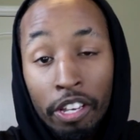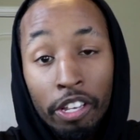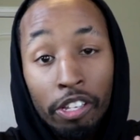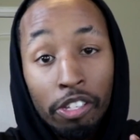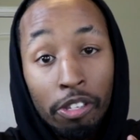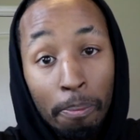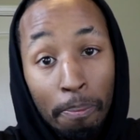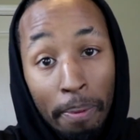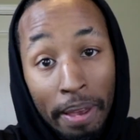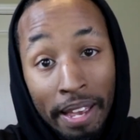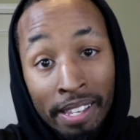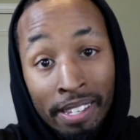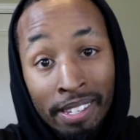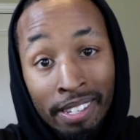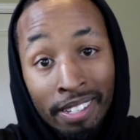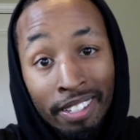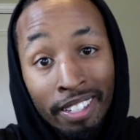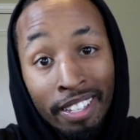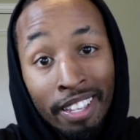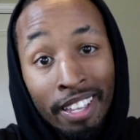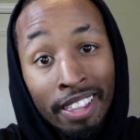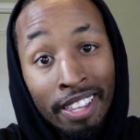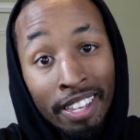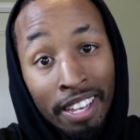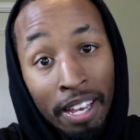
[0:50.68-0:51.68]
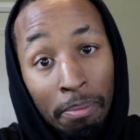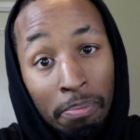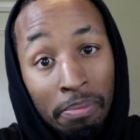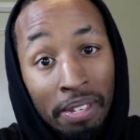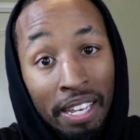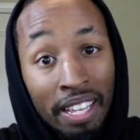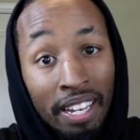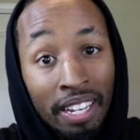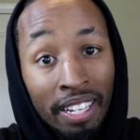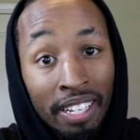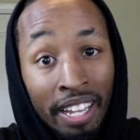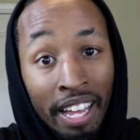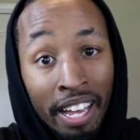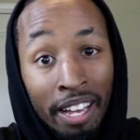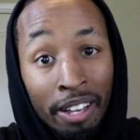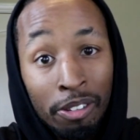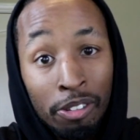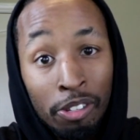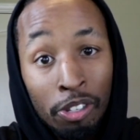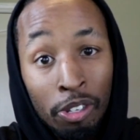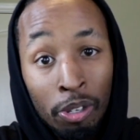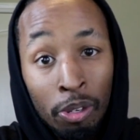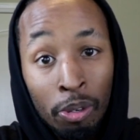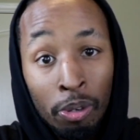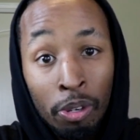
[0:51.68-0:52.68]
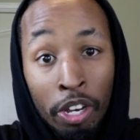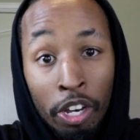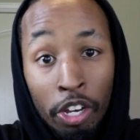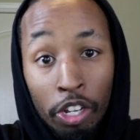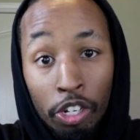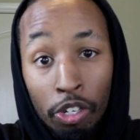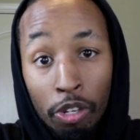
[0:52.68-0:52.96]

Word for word: So basically, the update allows you